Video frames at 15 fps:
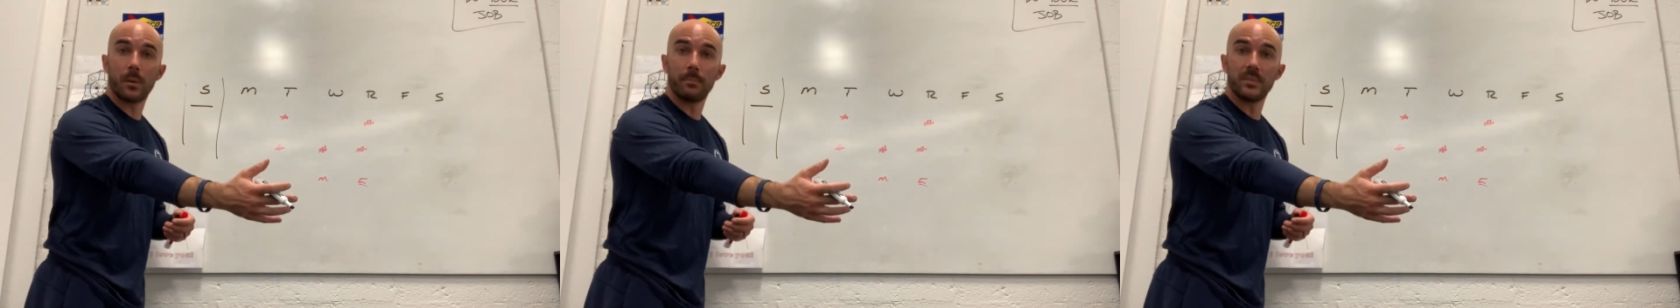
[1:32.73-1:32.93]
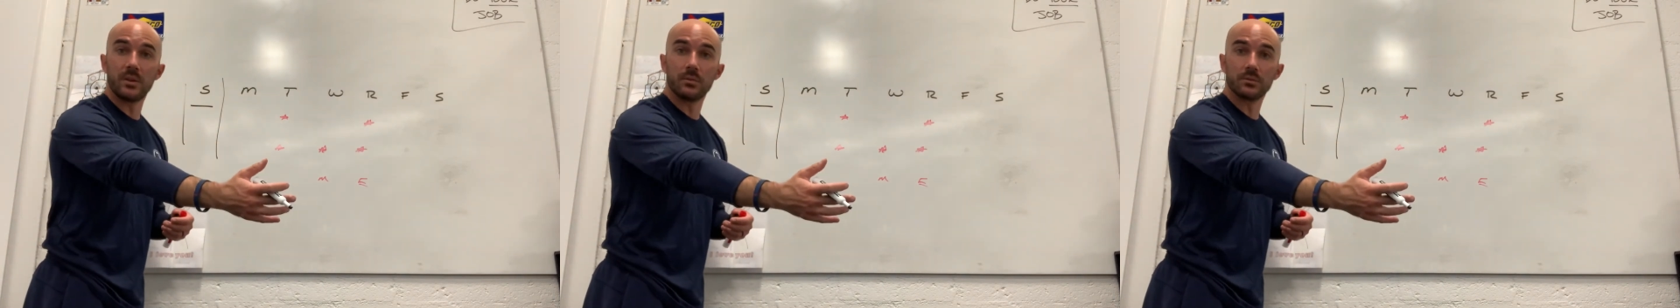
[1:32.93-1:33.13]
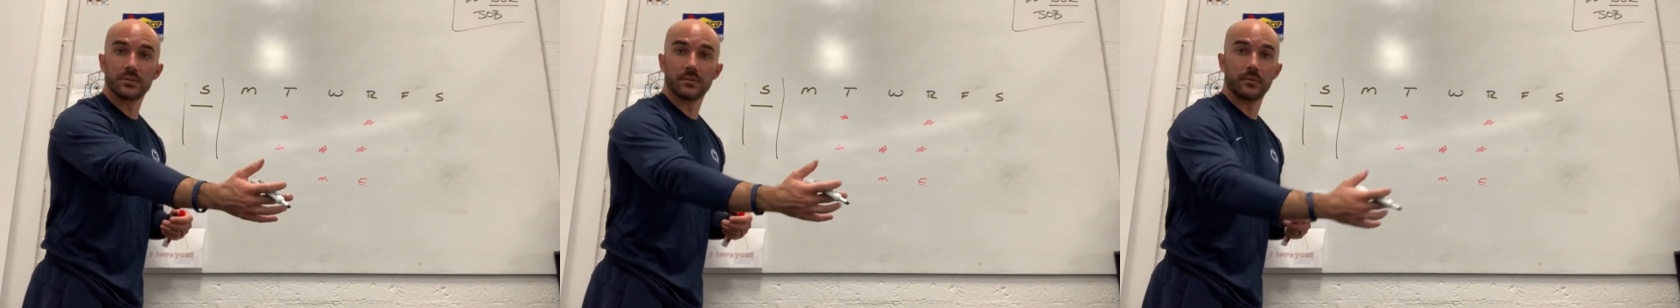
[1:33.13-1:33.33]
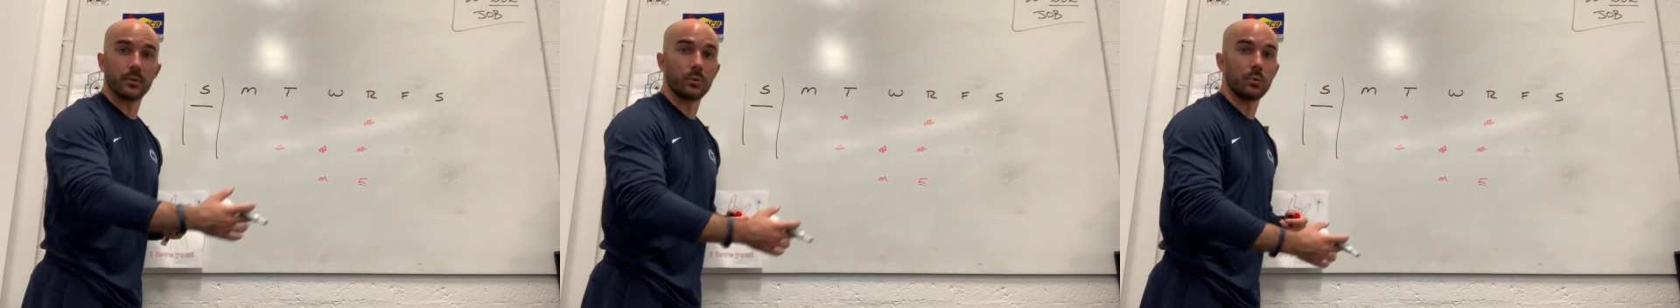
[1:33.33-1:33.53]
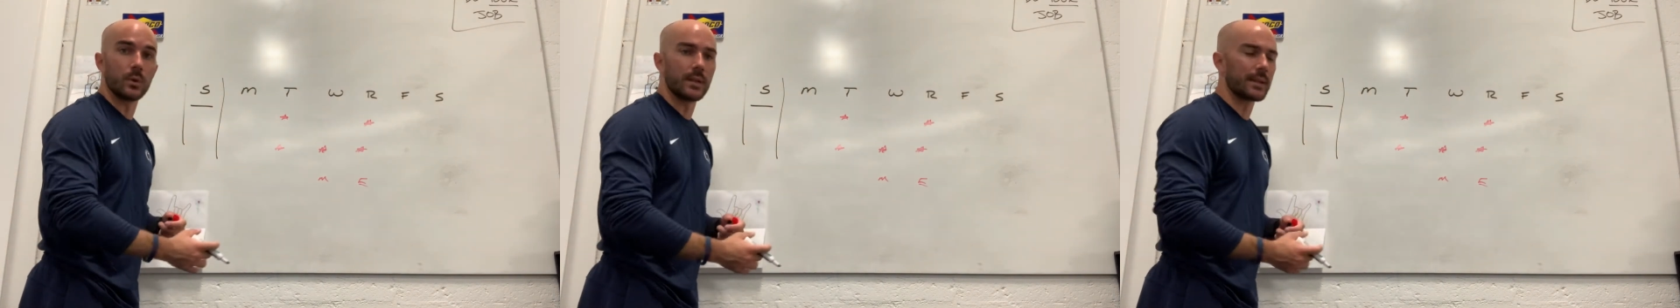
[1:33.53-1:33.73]
meals for the
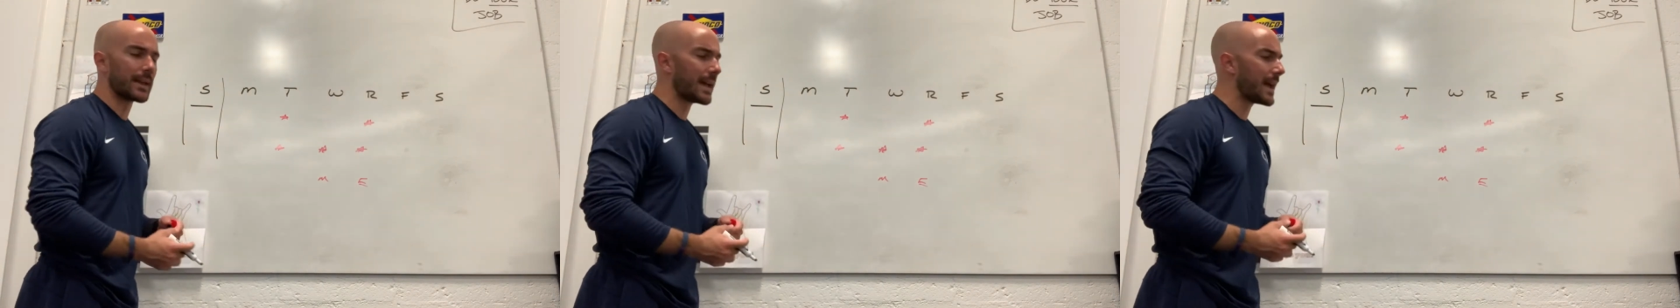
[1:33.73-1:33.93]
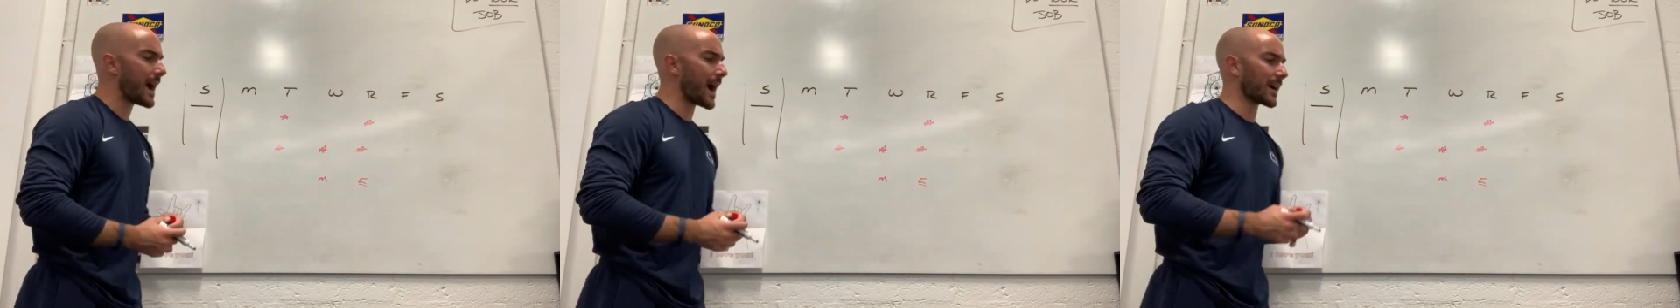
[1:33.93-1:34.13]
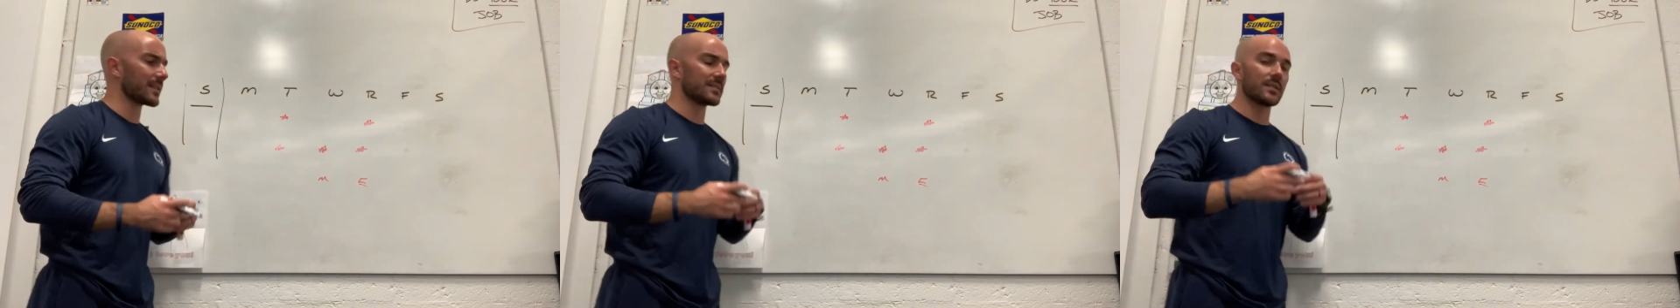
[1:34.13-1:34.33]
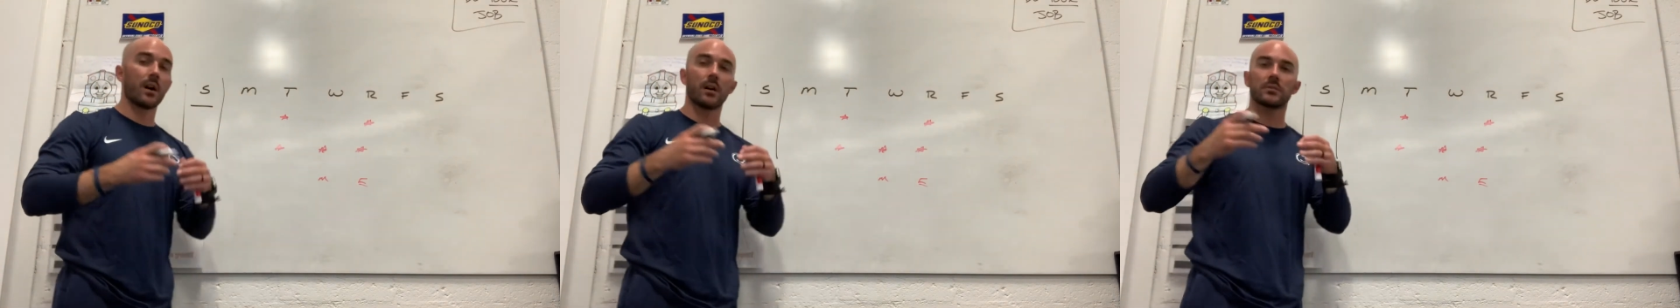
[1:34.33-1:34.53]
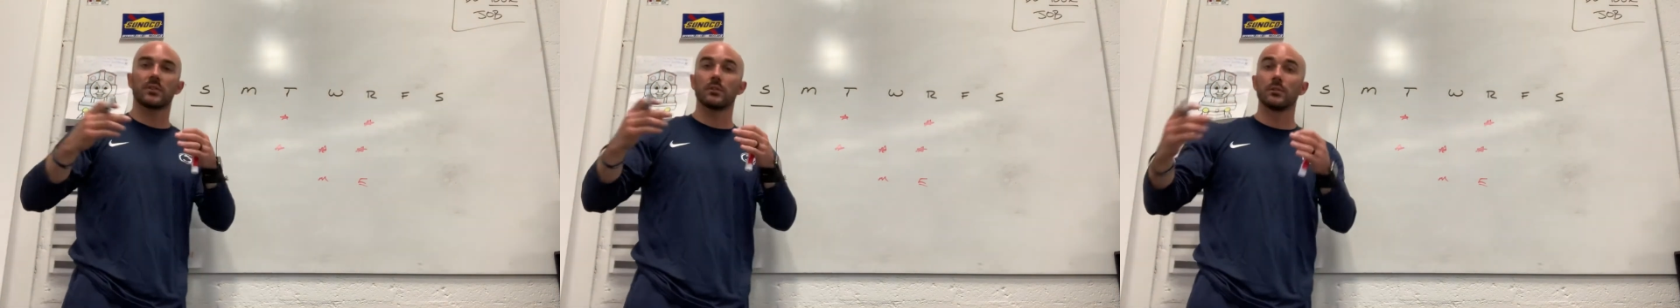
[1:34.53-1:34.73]
week. I can
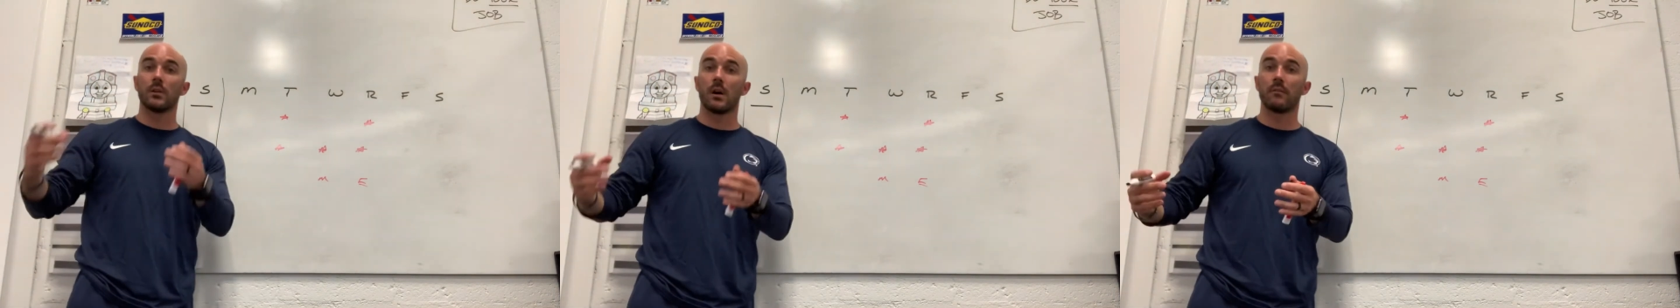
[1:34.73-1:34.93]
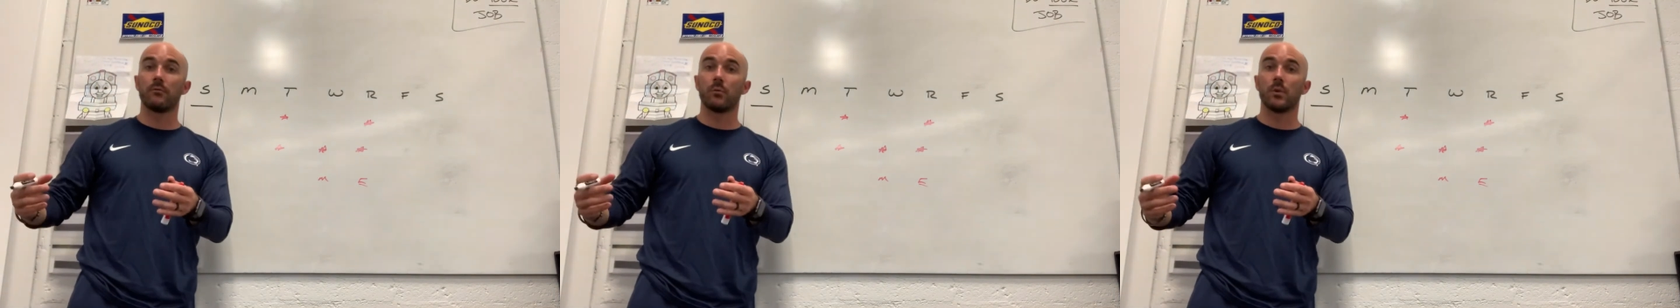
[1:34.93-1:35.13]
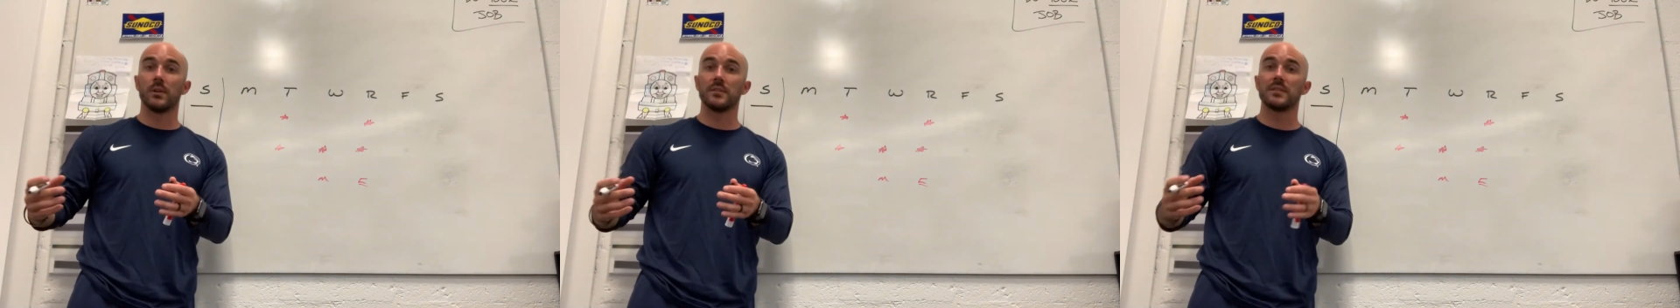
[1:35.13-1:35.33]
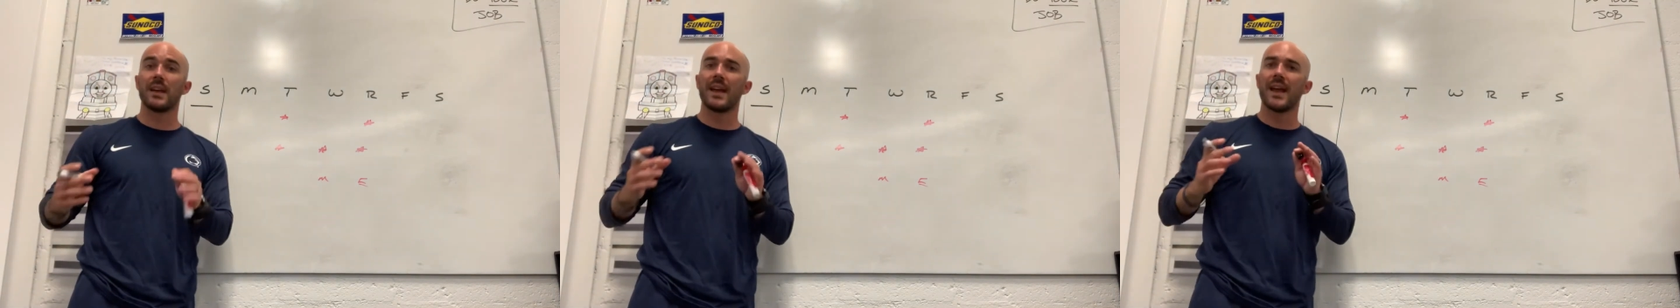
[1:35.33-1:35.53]
talk to loved ones.